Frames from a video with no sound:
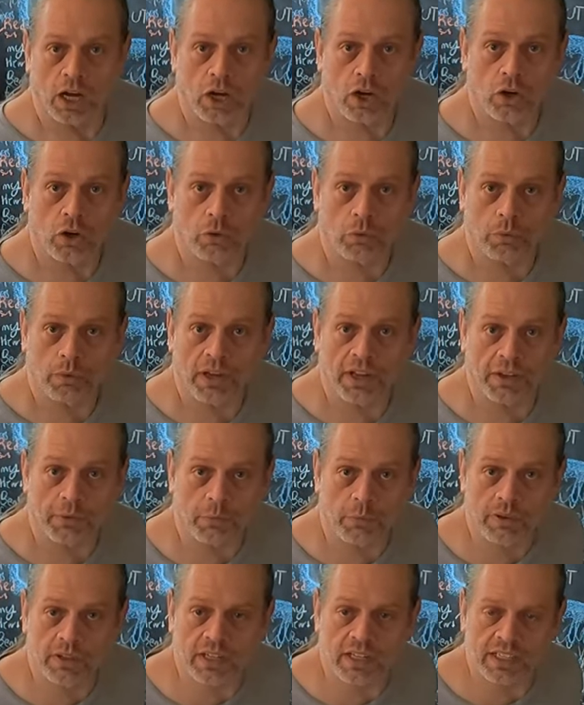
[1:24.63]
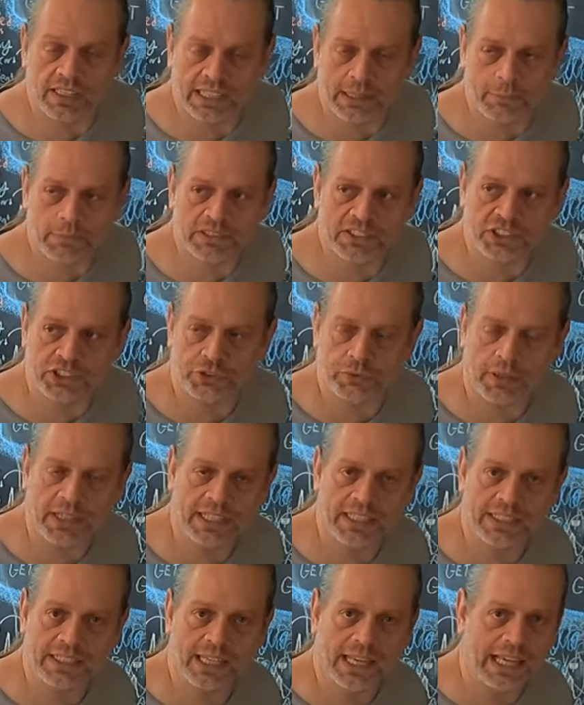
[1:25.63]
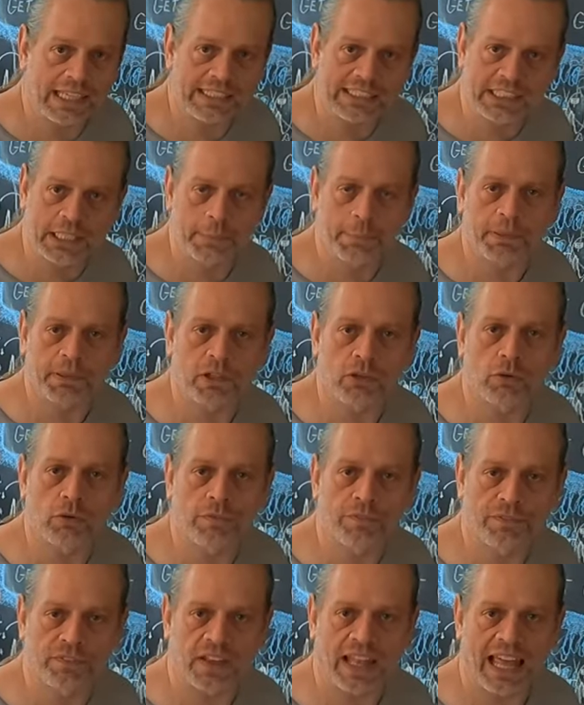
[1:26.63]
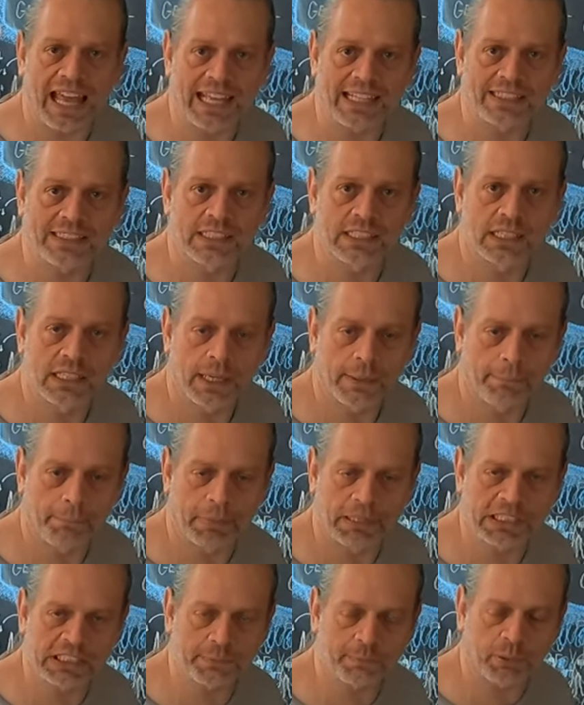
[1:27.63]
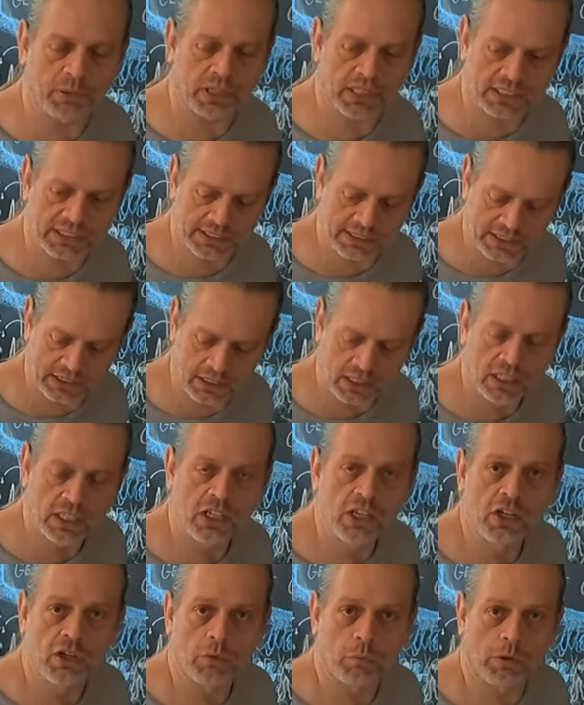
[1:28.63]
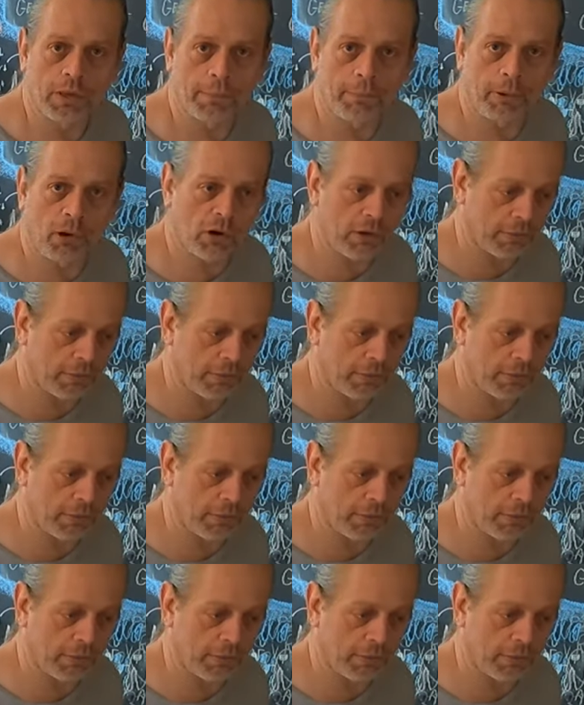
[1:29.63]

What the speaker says: All right, we're going to demonstrate a typical flat bench press with a